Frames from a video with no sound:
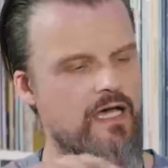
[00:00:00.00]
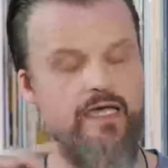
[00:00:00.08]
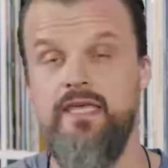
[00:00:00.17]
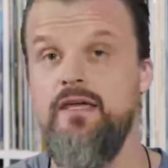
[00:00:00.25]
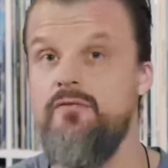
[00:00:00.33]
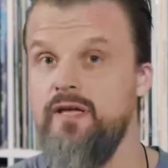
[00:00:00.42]

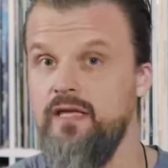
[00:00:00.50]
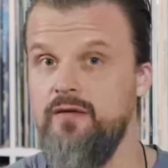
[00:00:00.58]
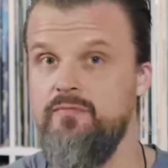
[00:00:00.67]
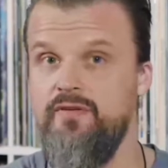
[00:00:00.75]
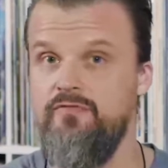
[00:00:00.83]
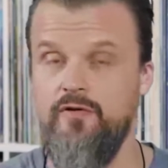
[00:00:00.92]
hearing
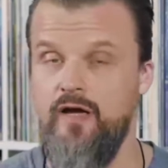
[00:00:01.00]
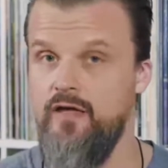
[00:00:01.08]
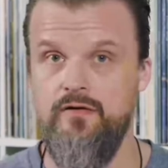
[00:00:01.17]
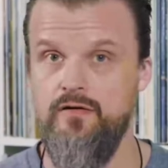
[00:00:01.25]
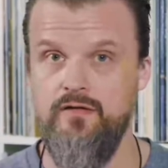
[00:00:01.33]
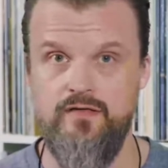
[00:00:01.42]
before I
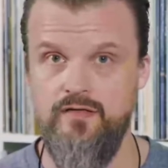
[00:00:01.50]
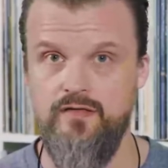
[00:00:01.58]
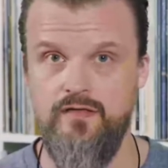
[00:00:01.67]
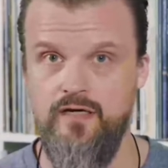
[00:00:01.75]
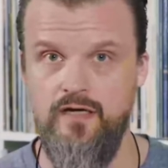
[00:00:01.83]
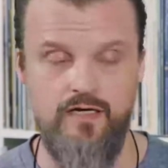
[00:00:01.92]
heard
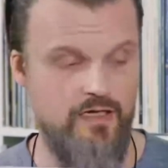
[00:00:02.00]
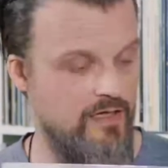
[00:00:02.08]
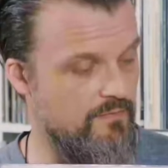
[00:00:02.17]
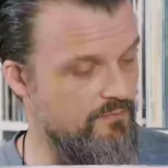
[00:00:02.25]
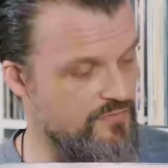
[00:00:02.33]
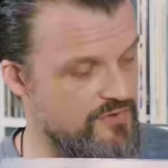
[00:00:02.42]

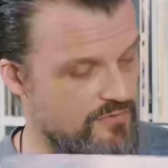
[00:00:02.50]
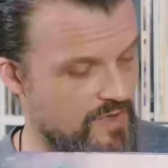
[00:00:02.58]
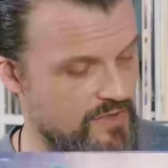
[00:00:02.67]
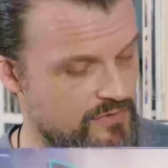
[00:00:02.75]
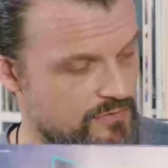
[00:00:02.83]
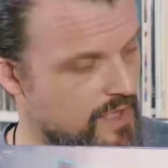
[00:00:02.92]

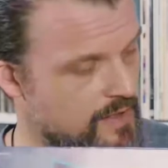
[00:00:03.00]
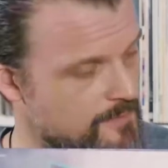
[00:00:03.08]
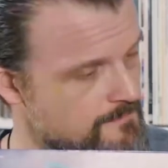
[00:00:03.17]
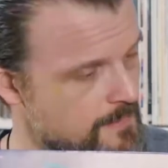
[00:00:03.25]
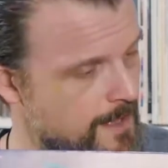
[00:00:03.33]
Jiren Juran.